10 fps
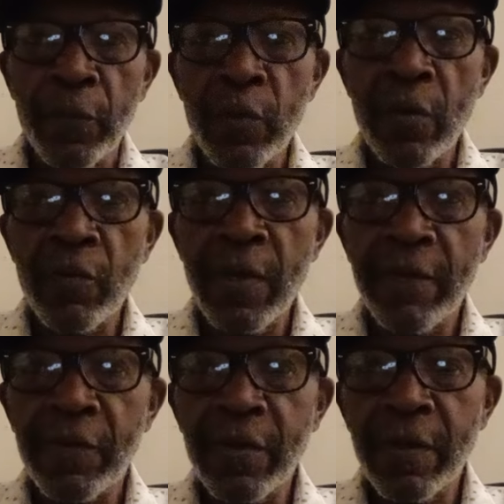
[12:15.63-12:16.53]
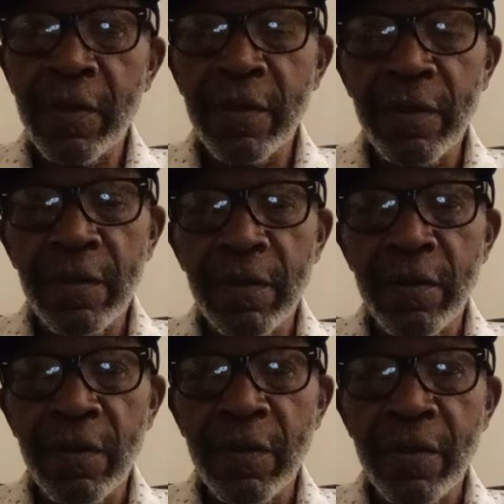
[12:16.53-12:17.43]
You know, we have to,
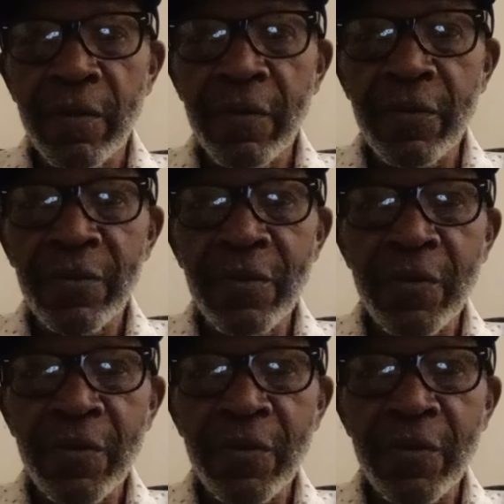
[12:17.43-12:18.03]
we